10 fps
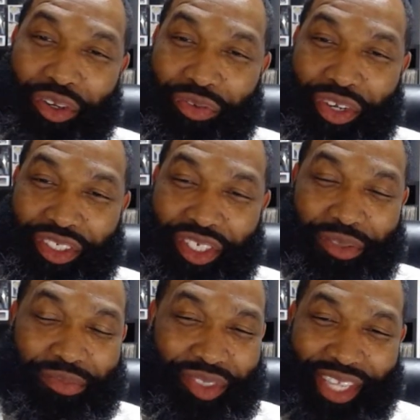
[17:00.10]
the real tip.
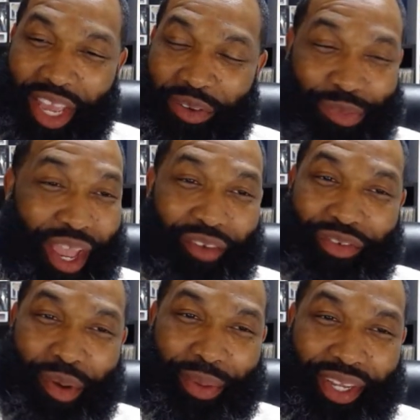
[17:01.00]
Yeah, it was bad for
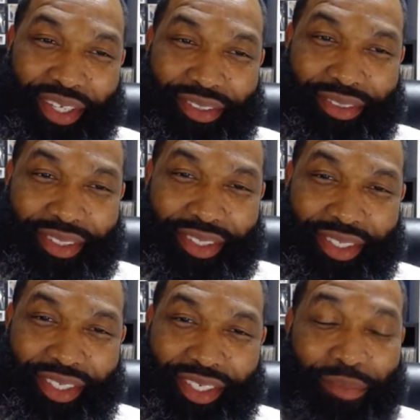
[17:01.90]
my man.
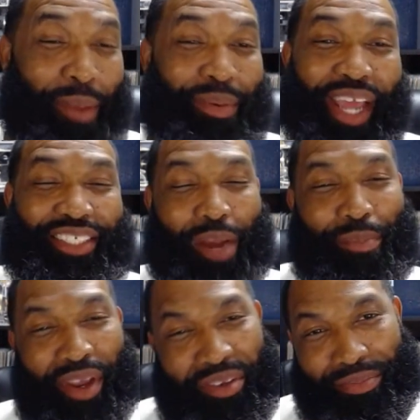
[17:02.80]
Maybe next time,
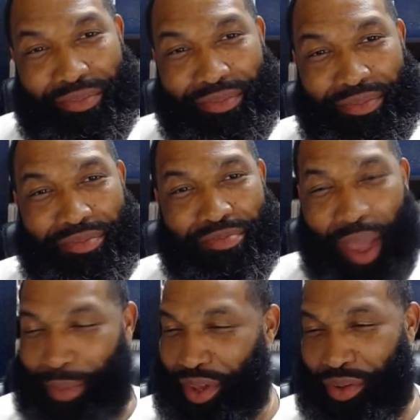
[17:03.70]
brother.
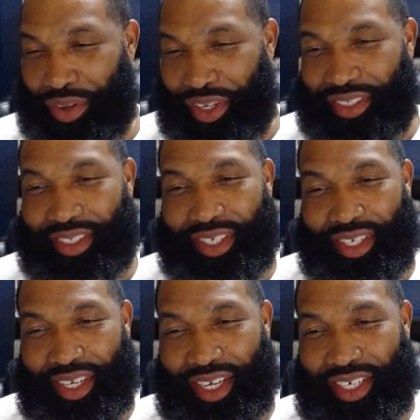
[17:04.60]
Maybe you can
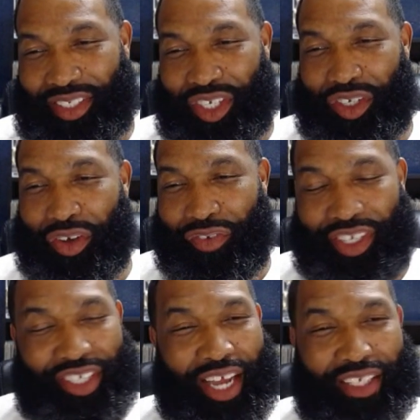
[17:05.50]
continue the
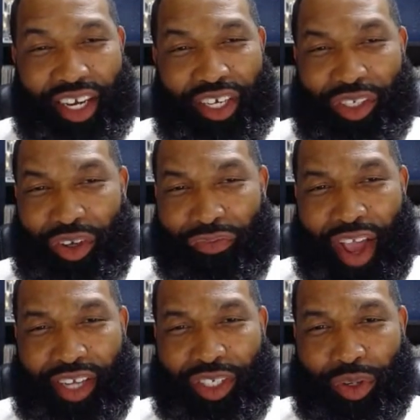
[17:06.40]
adventure out there. You can
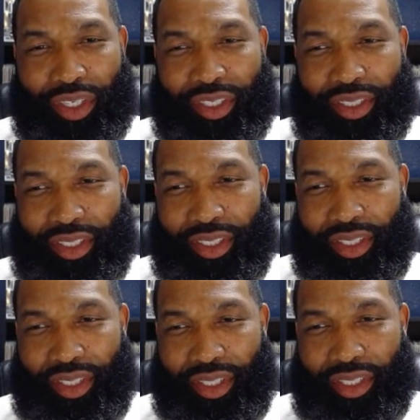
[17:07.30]
find you
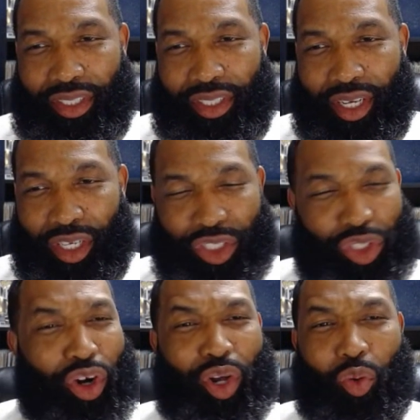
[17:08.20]
a
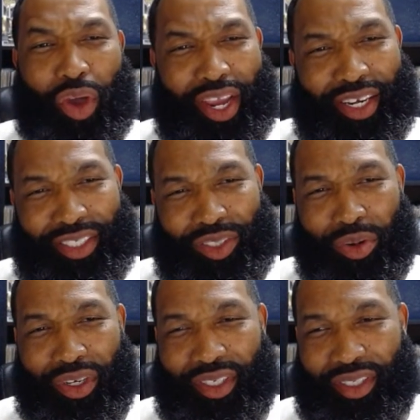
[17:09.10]
short queen that's
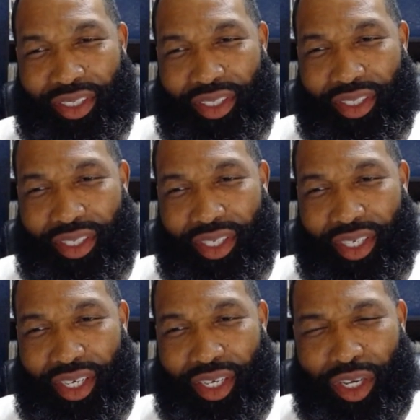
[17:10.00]
gonna
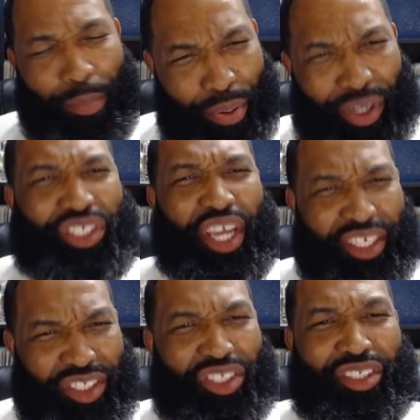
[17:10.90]

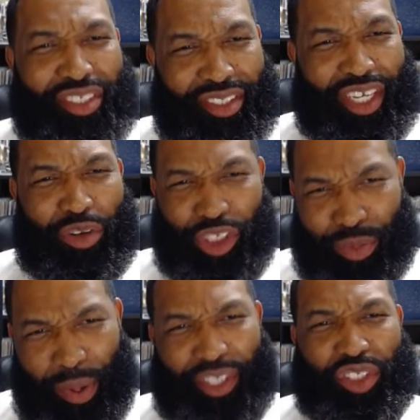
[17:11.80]
appreciate you and
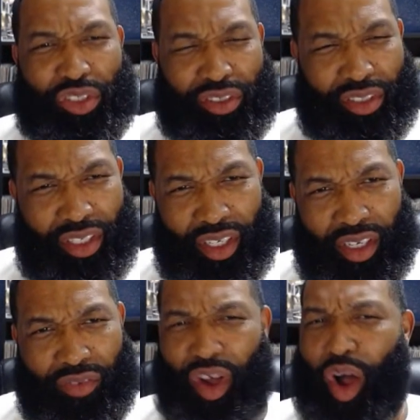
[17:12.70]
respect you
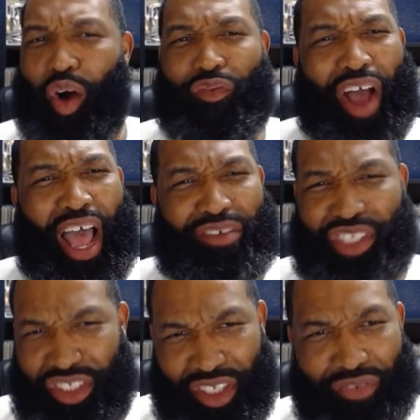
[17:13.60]
for all
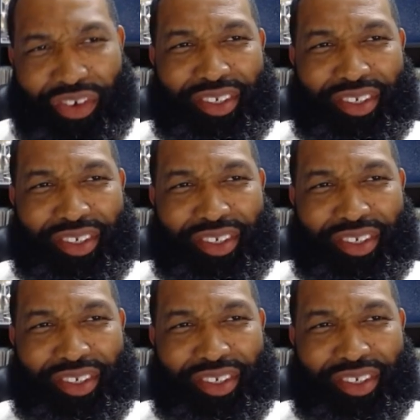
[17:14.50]
5-6 of